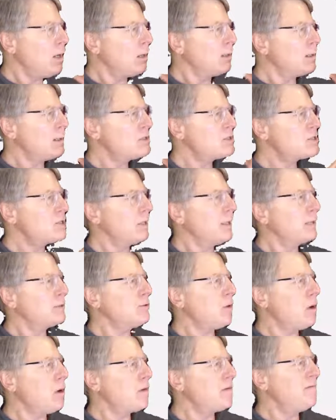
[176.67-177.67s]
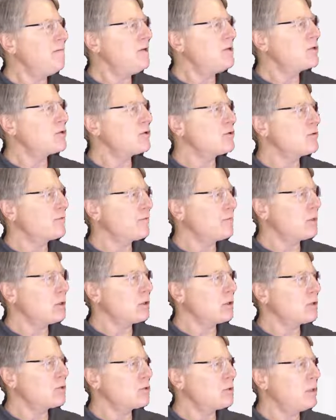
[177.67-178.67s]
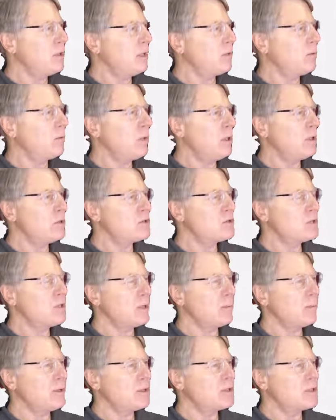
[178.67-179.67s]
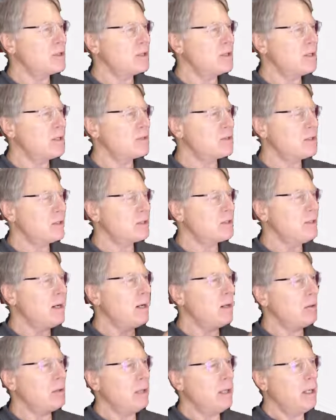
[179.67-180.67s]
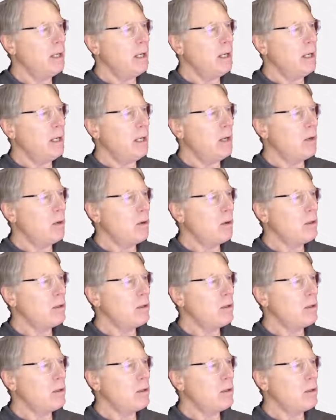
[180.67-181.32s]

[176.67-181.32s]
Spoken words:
select all the features first and run summary statistics. Now, in order